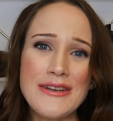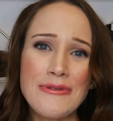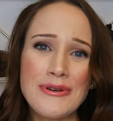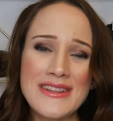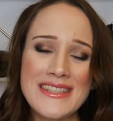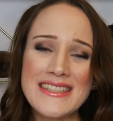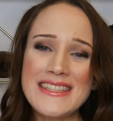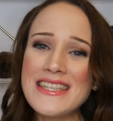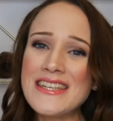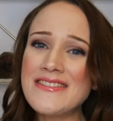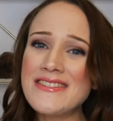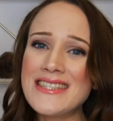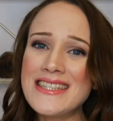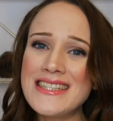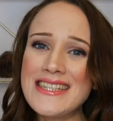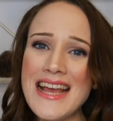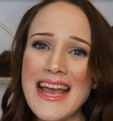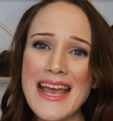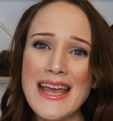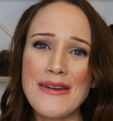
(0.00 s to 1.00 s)
what the tea of the
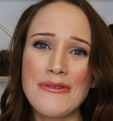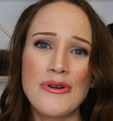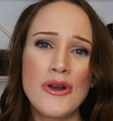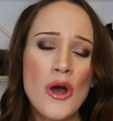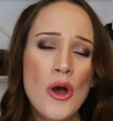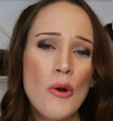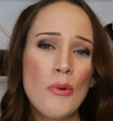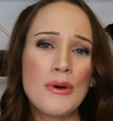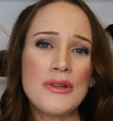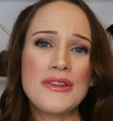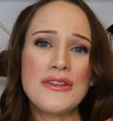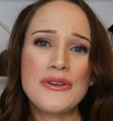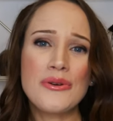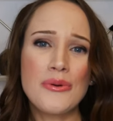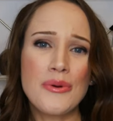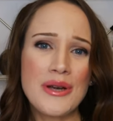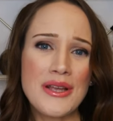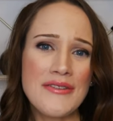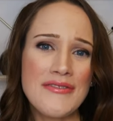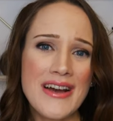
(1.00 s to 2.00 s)
day and what the
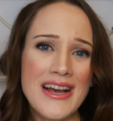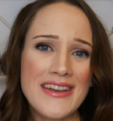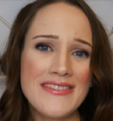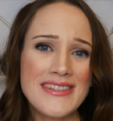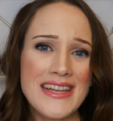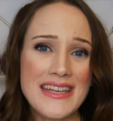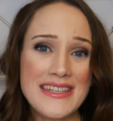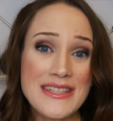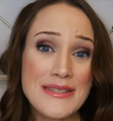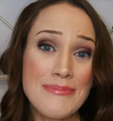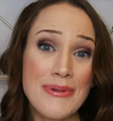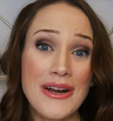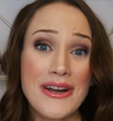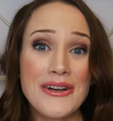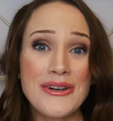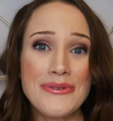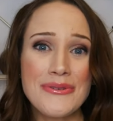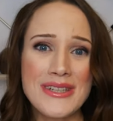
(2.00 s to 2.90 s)
25 day of sparkle,